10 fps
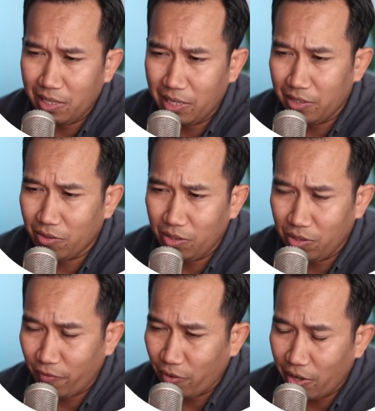You can use
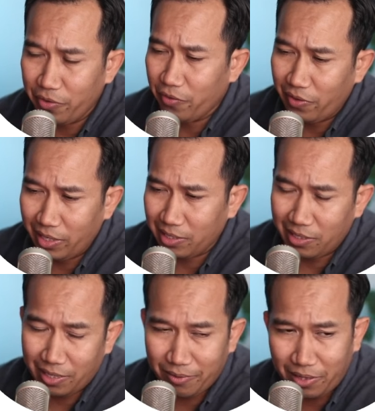it for other things
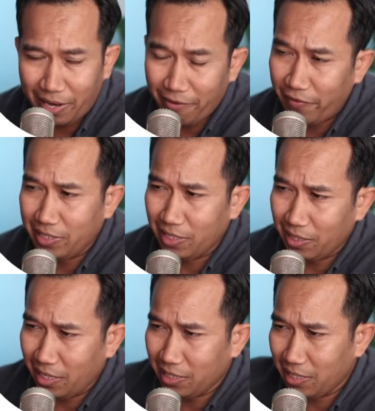like client-facing things.